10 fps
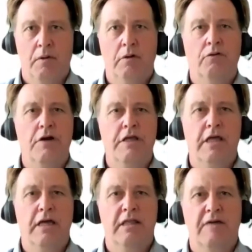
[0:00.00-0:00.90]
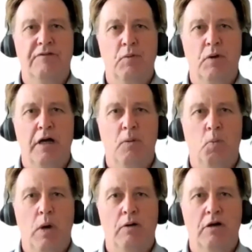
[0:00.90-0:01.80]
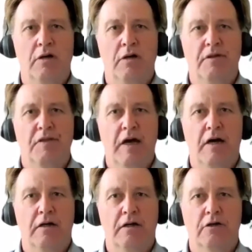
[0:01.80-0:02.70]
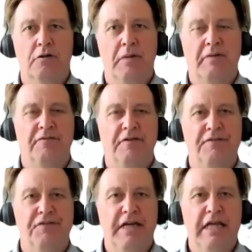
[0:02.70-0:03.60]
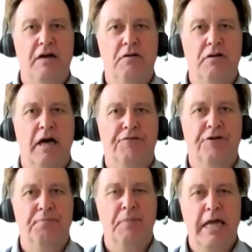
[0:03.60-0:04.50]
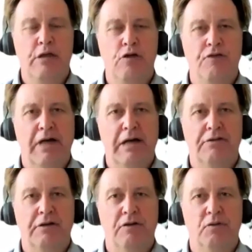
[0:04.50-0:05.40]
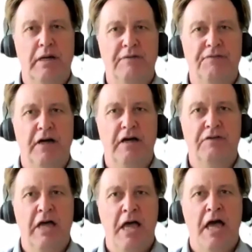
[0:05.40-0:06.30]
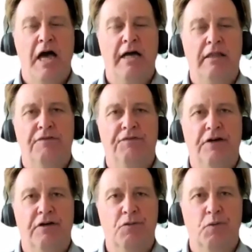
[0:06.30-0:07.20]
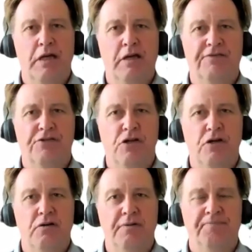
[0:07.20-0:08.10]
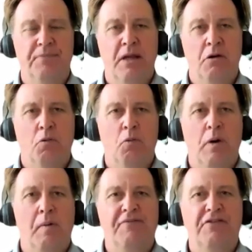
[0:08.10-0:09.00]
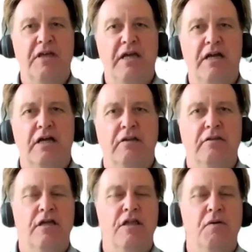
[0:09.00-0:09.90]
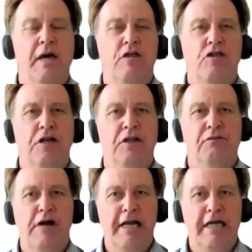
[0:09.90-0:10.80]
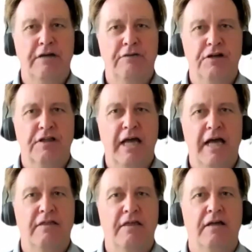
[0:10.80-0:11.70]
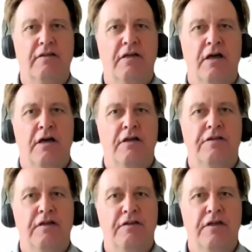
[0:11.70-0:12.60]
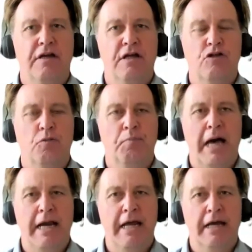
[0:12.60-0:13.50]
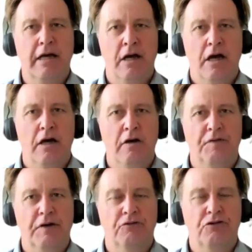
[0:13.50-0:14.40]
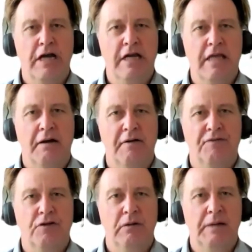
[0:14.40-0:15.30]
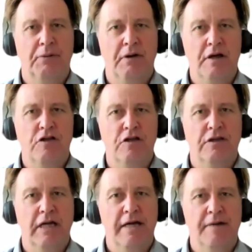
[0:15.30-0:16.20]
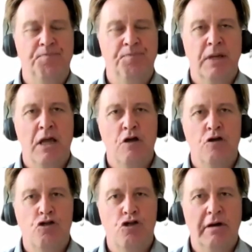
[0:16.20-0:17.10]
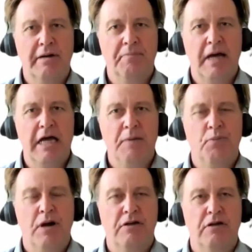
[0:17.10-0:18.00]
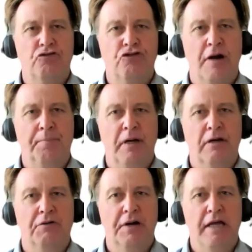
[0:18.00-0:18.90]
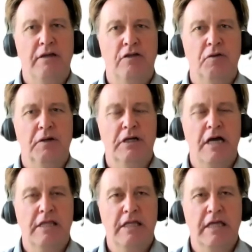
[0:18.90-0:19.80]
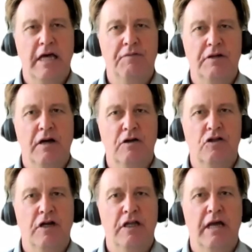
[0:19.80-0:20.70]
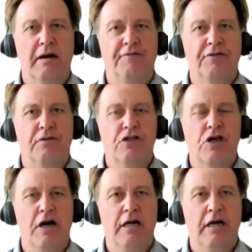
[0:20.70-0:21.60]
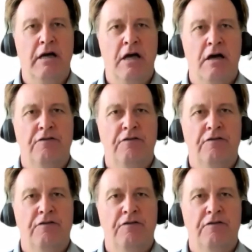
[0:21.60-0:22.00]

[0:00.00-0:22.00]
Well, greetings everyone and welcome to the Argonaut monthly video covering May 2025 and the first week of June. While we've seen a continuation in the rally in risk assets since the initial panic over trade tariffs on Liberation Day, during May, President Trump agreed to a 90-day reduction in tariffs on China